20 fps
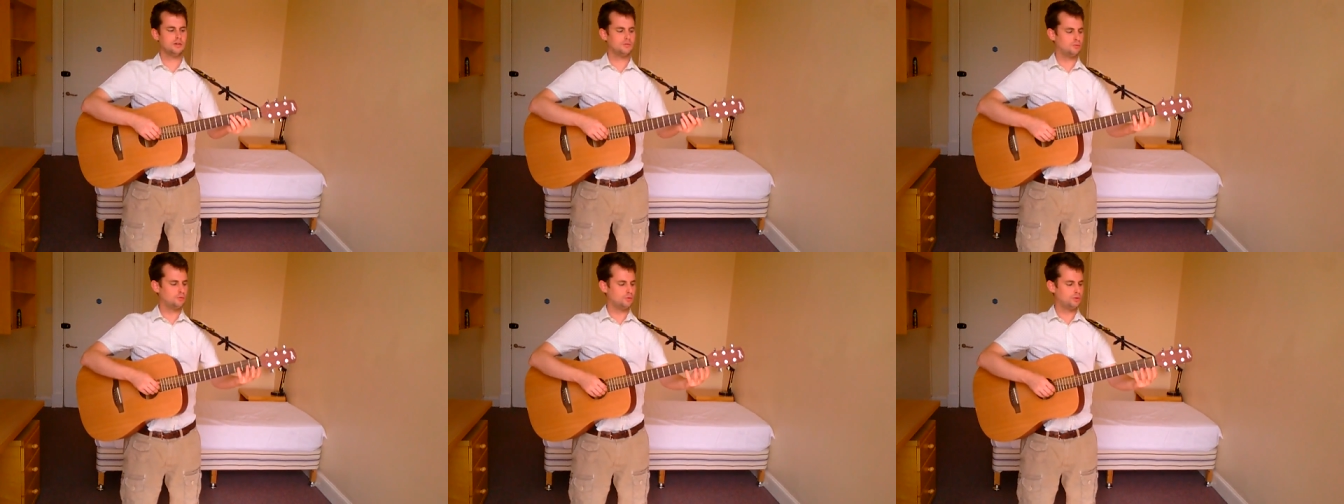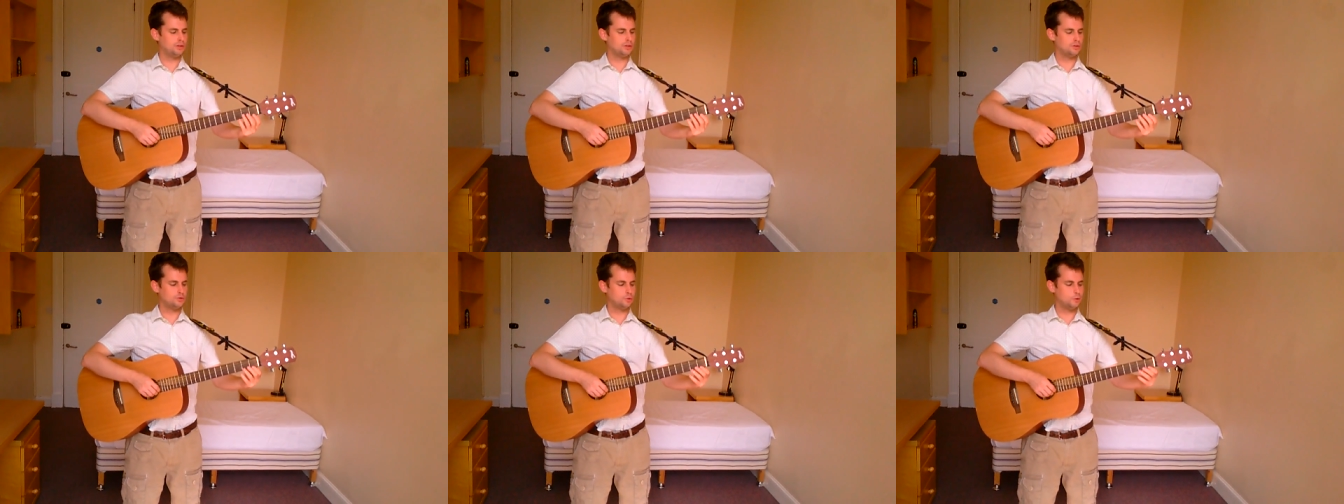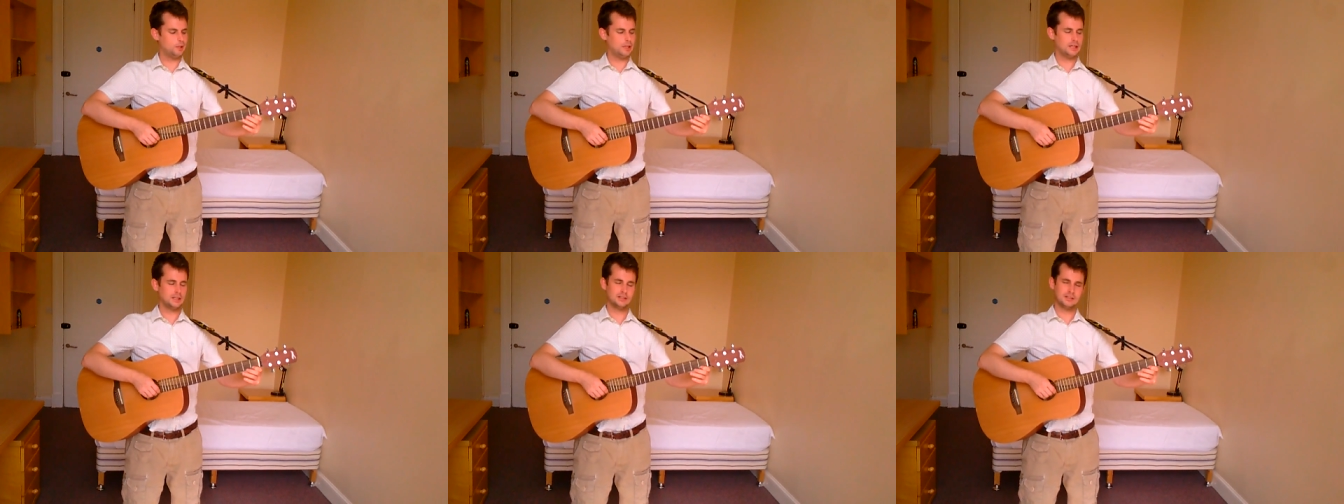Although you're doing
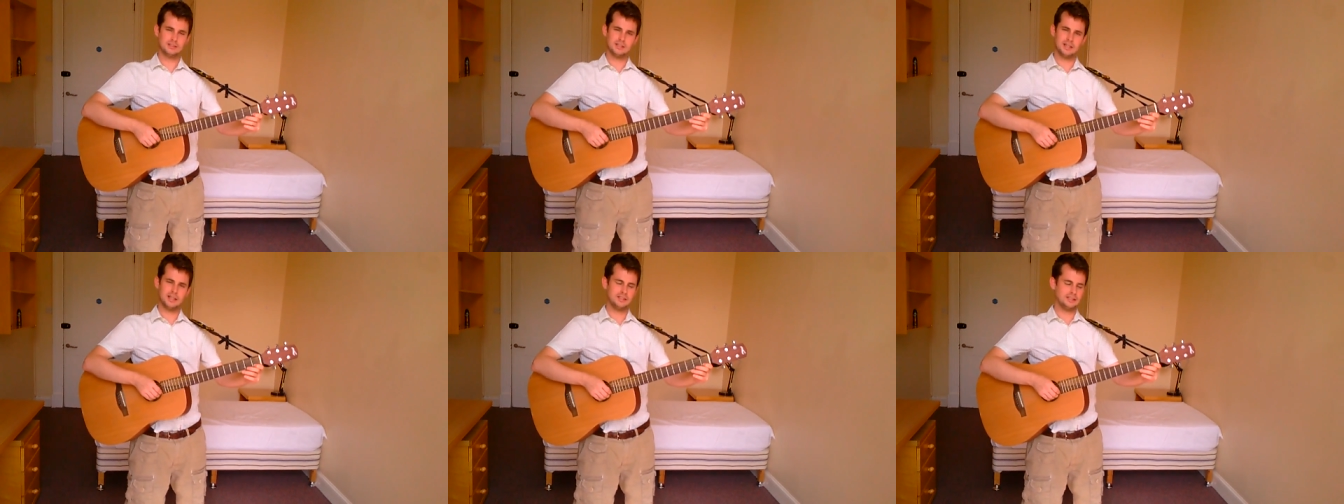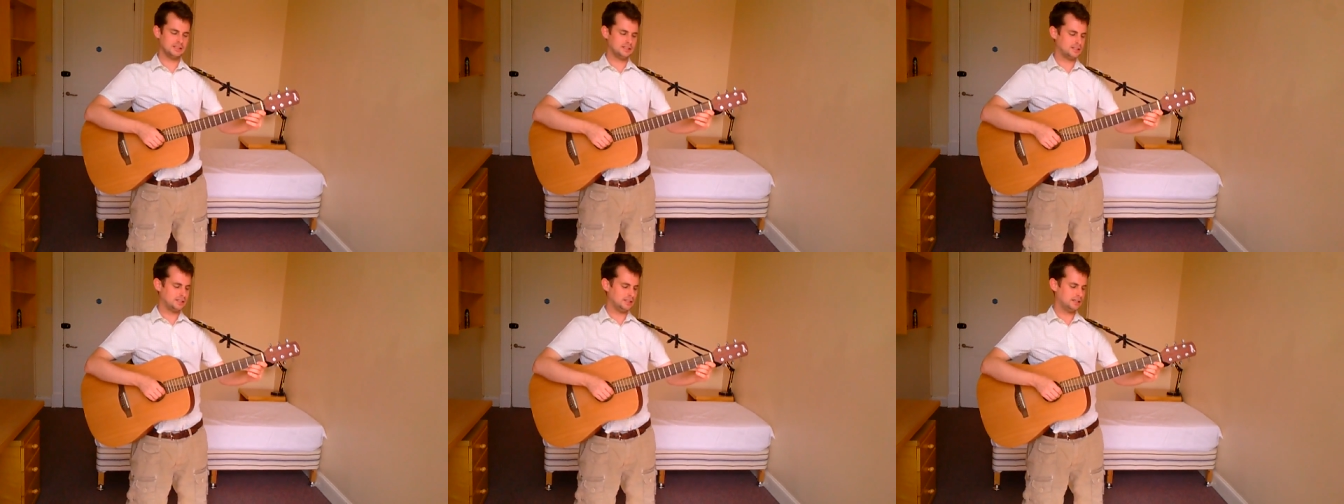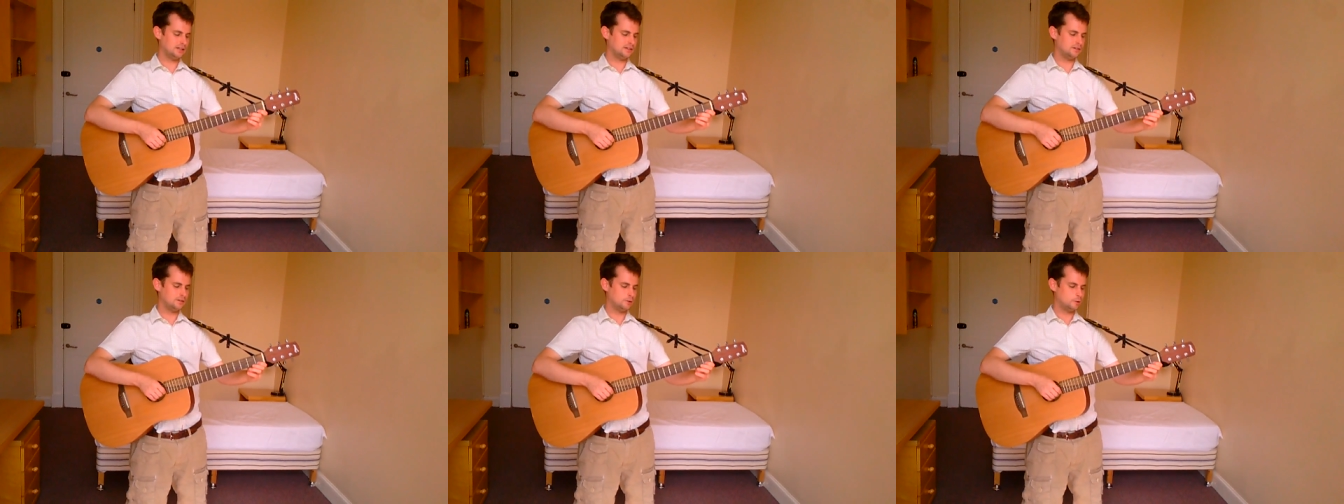the exercises
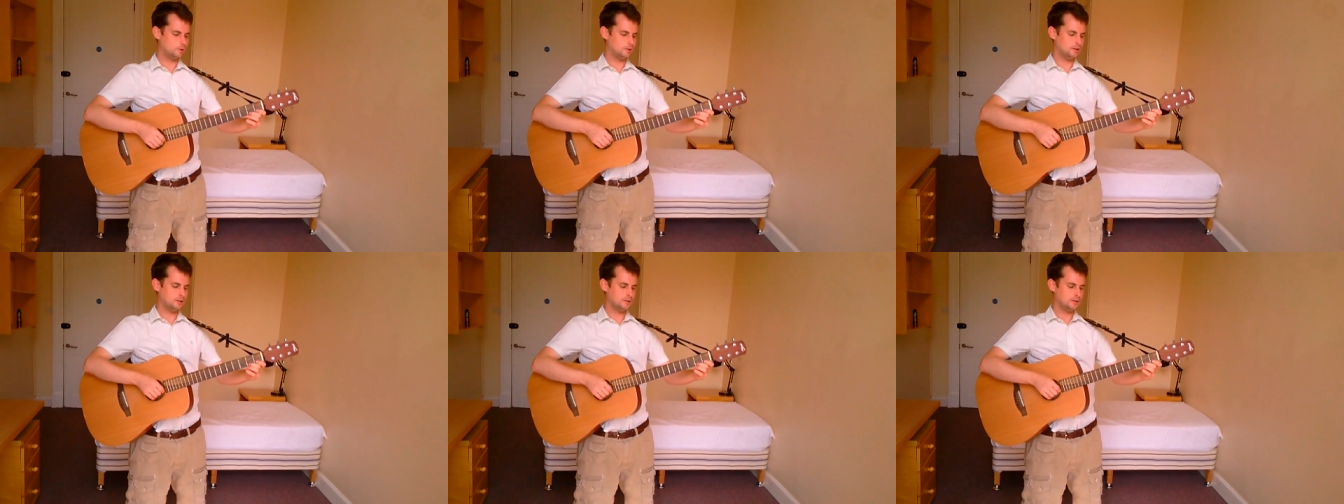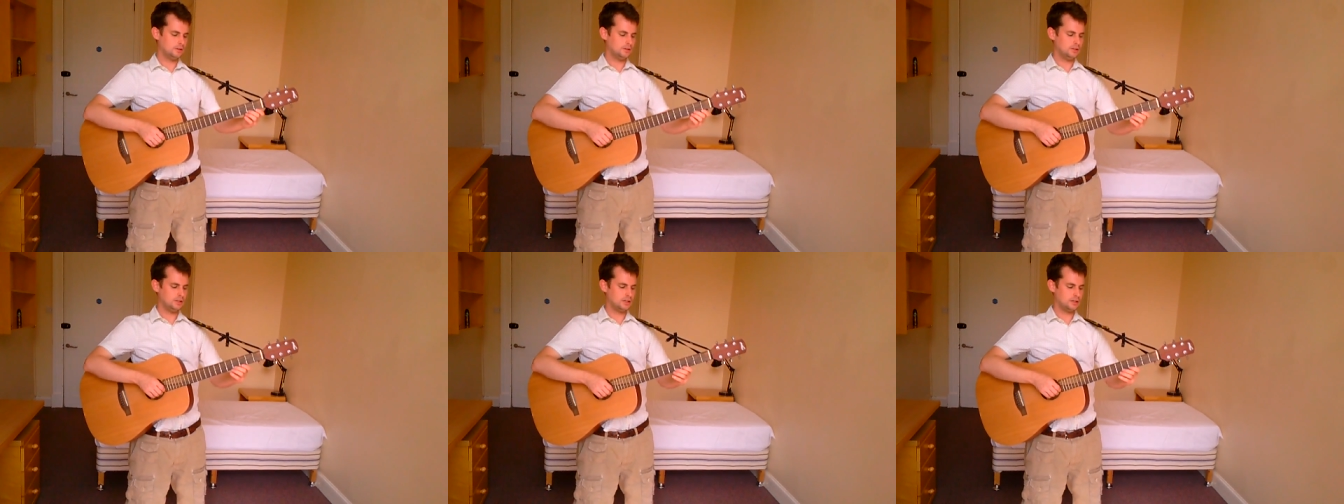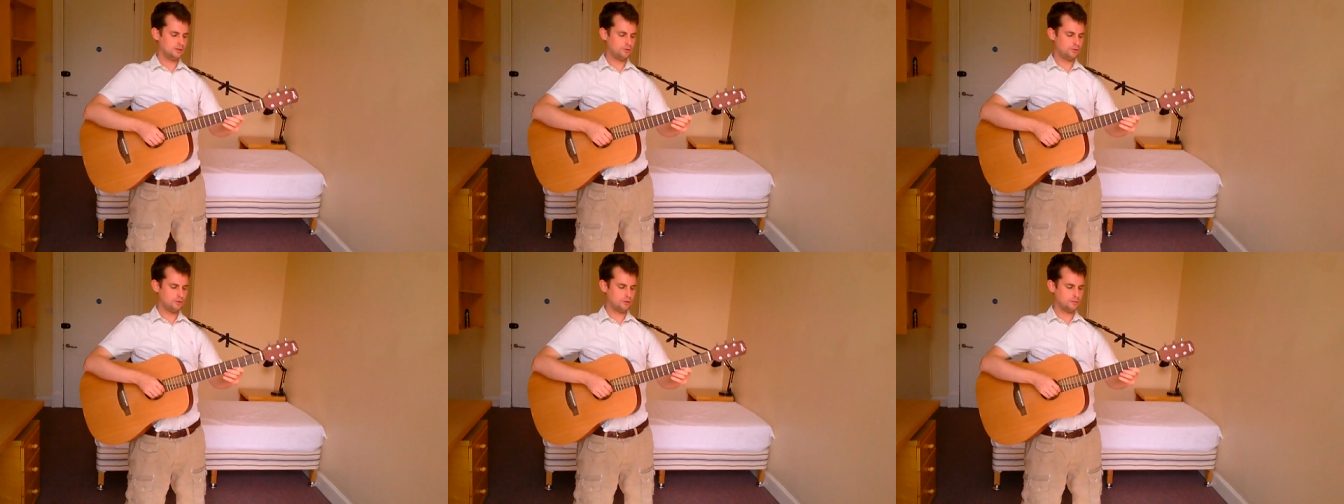there, you
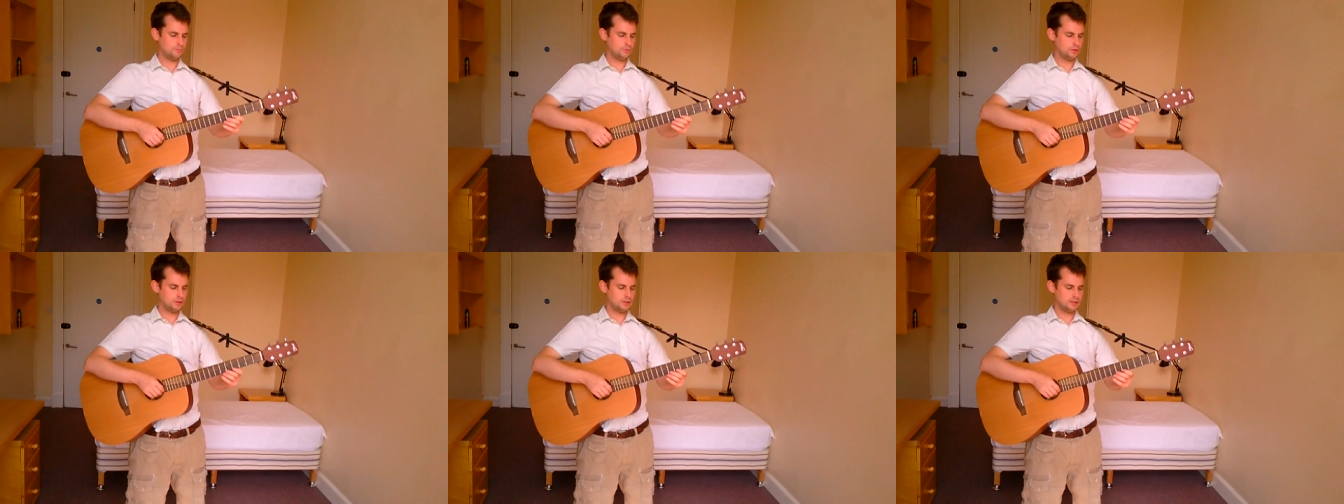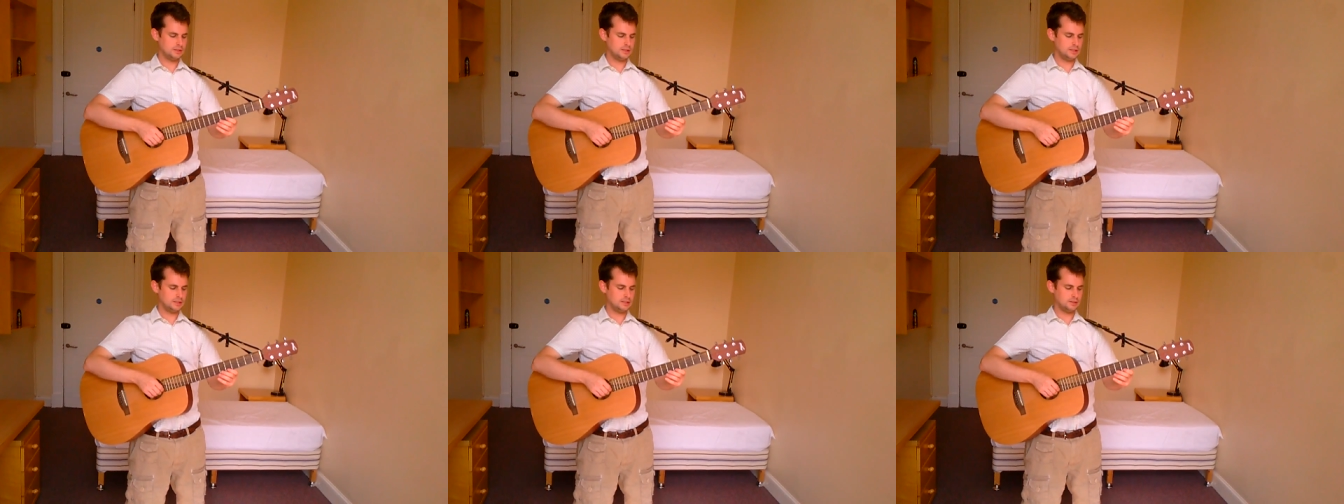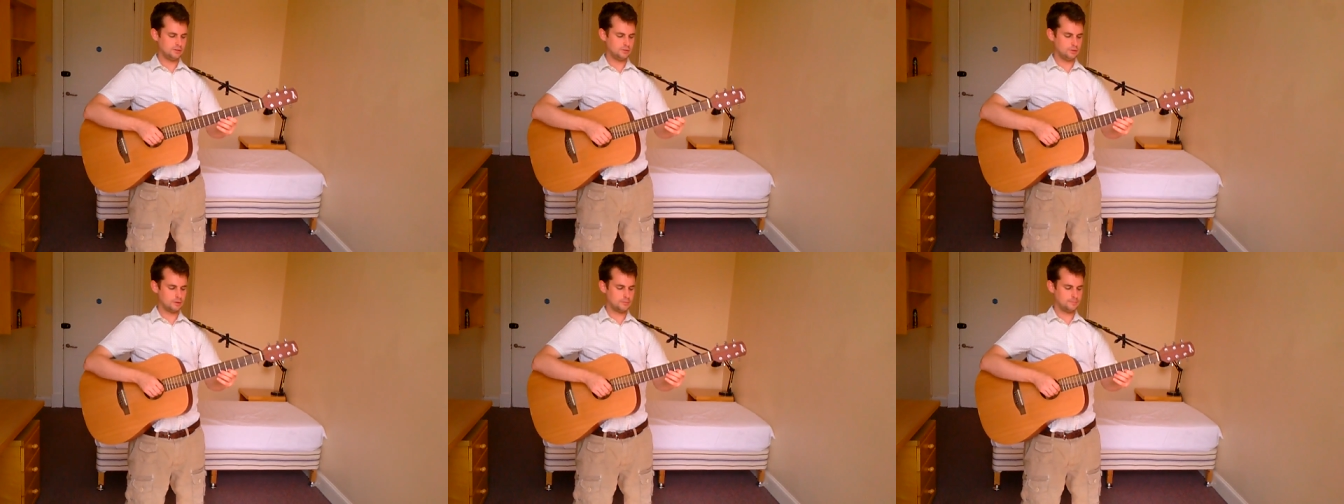could do them just as
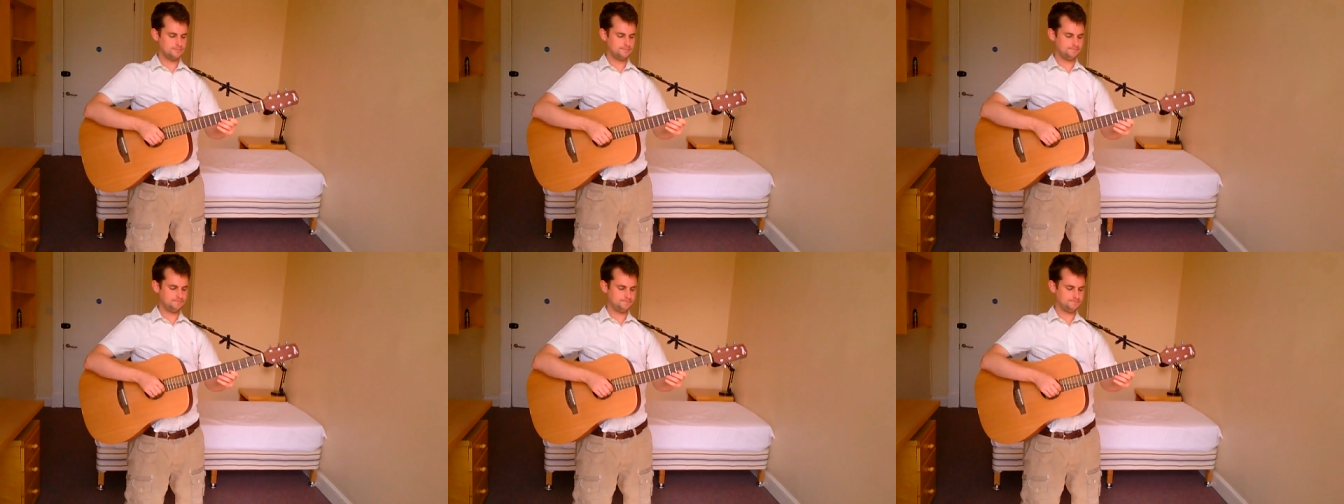easily do them.